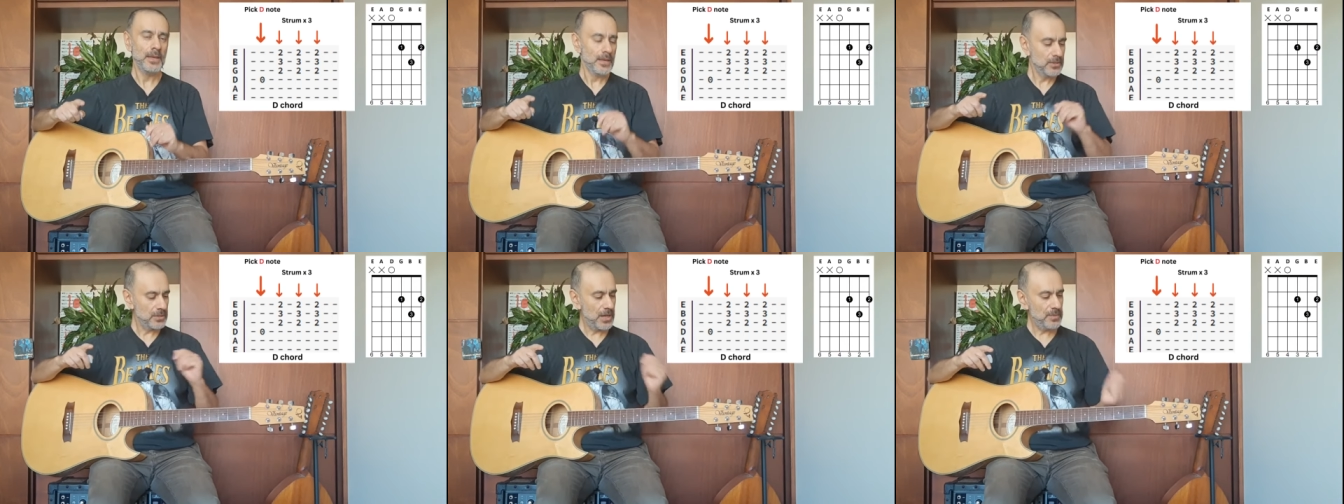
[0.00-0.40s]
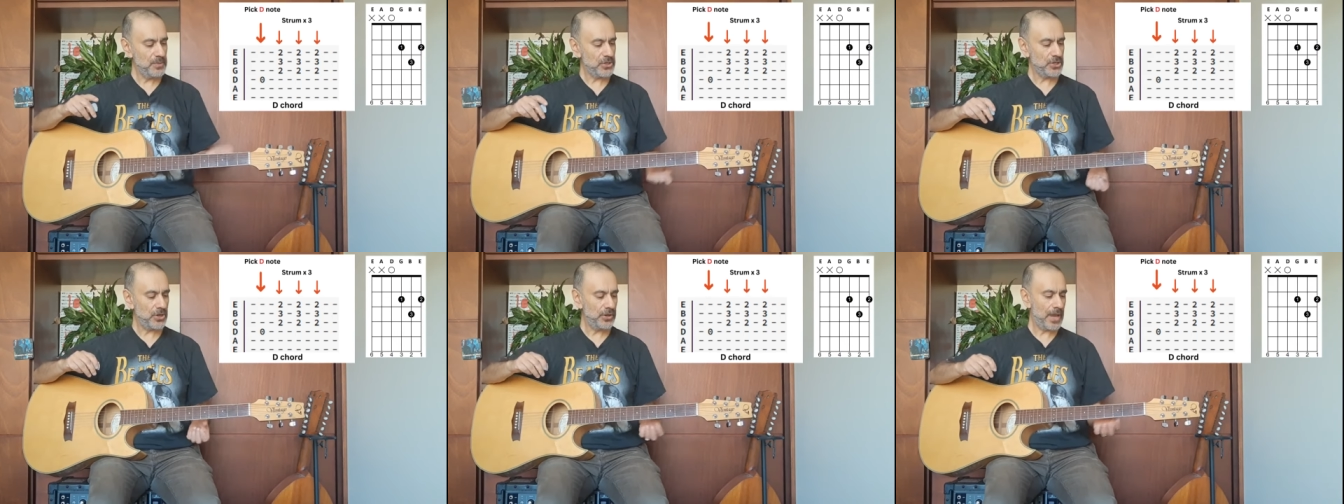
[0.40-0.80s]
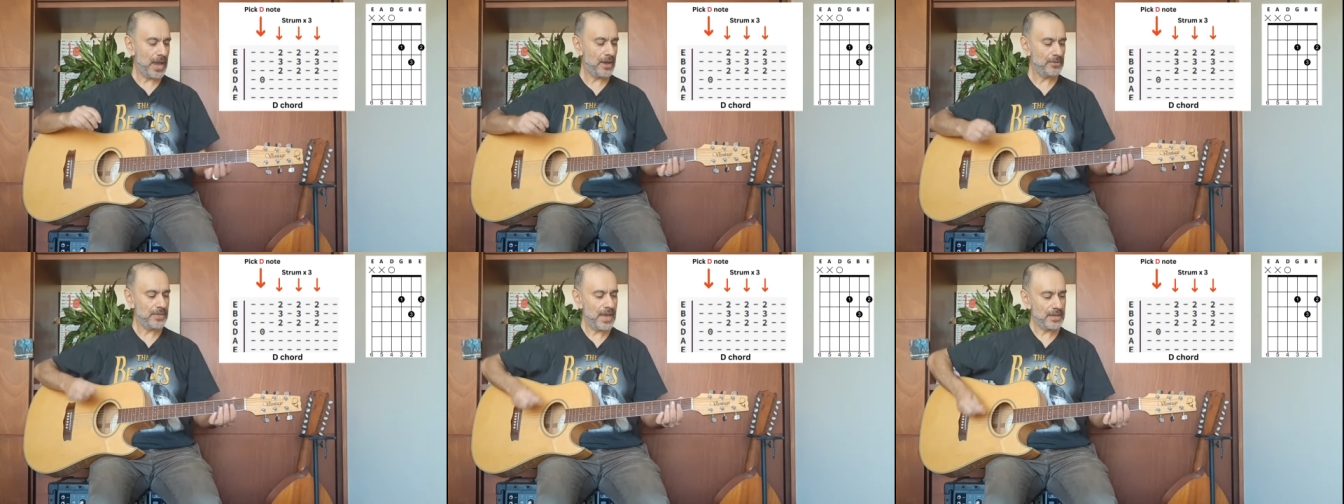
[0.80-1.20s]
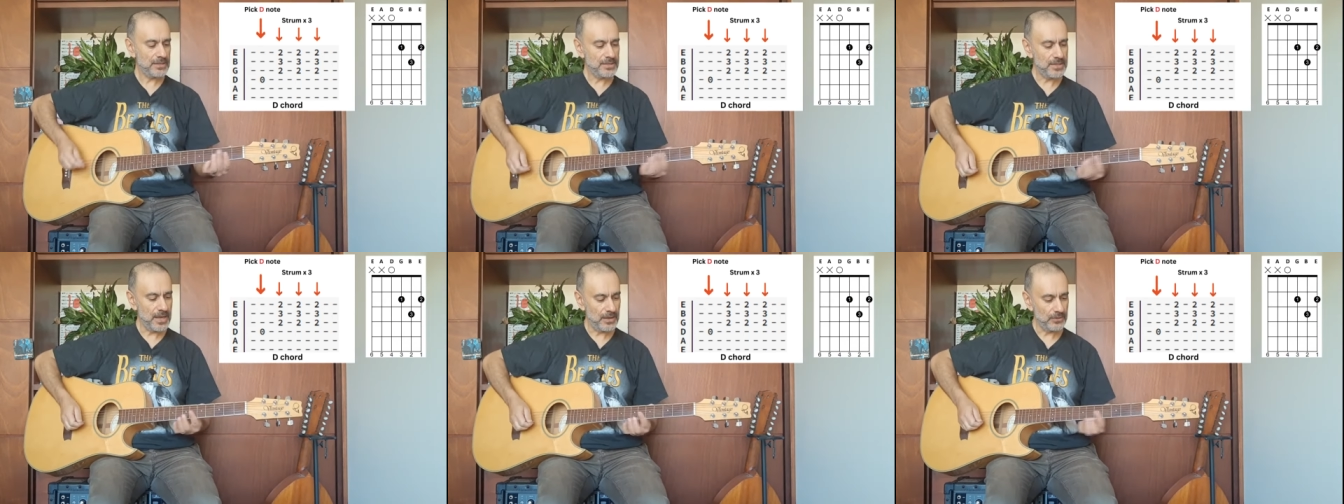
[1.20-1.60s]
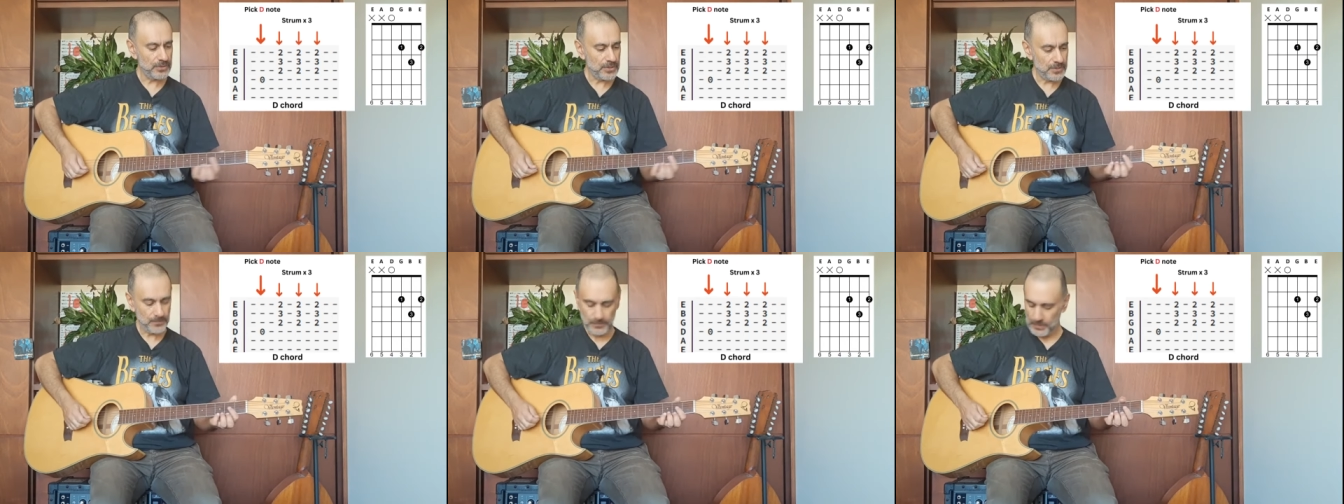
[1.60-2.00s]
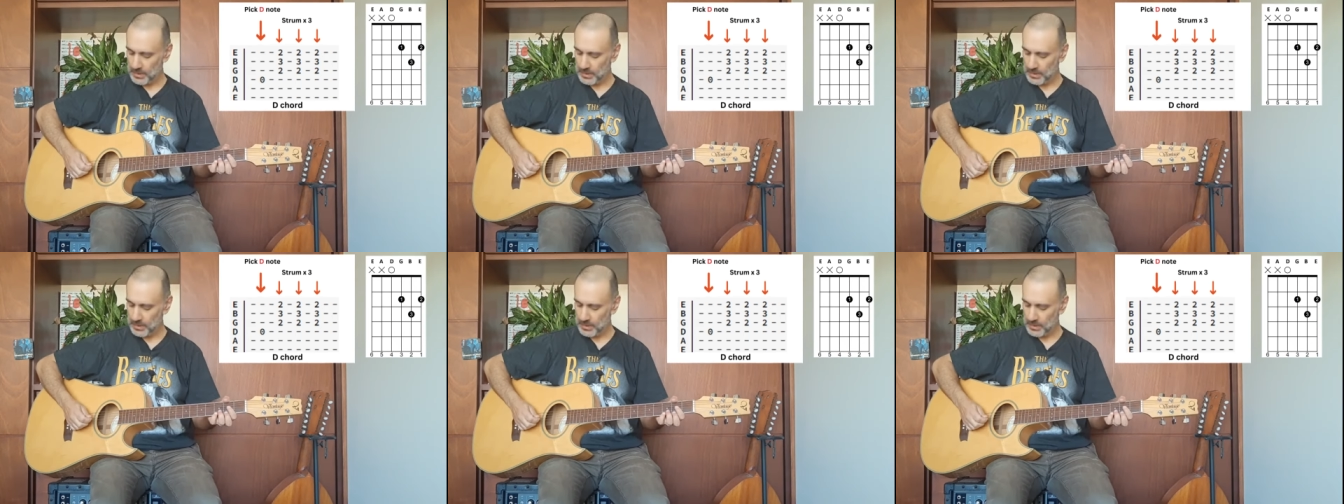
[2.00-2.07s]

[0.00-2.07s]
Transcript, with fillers: So let me show you how that sounds.